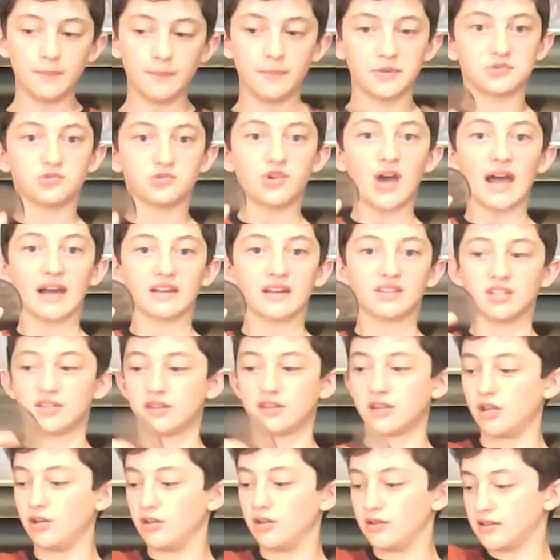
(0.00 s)

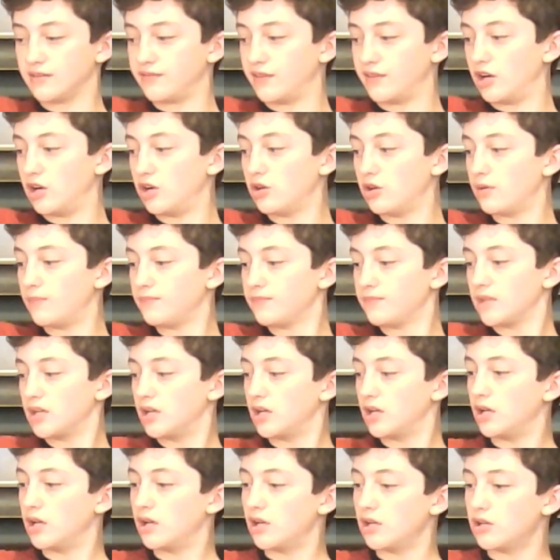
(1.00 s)
Protractor's useful.
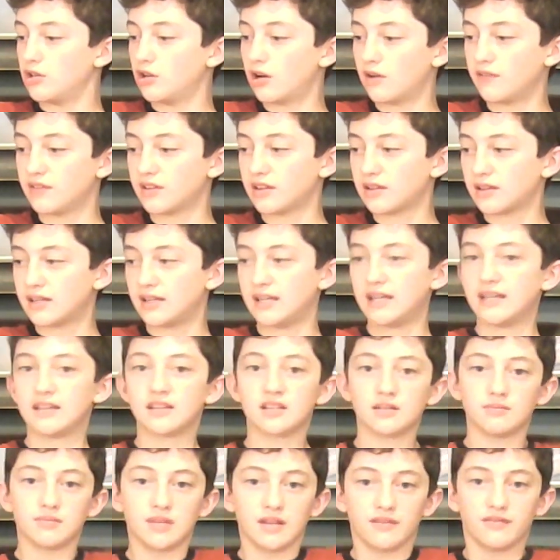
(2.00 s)
You obviously
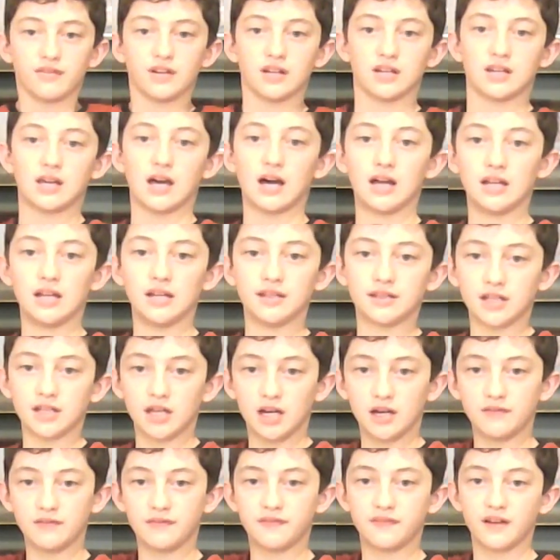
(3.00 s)
need some different colours
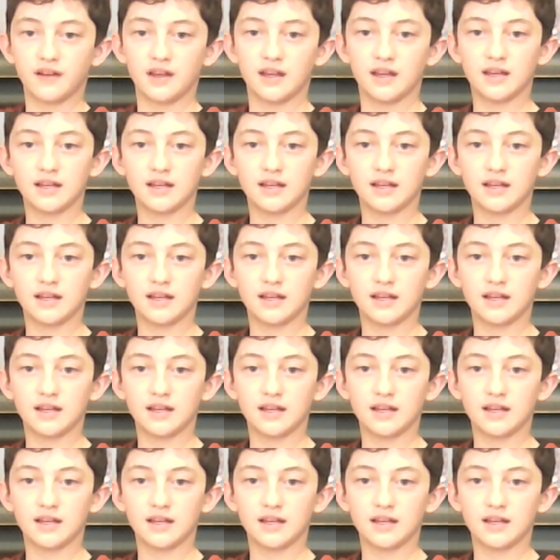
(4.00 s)
of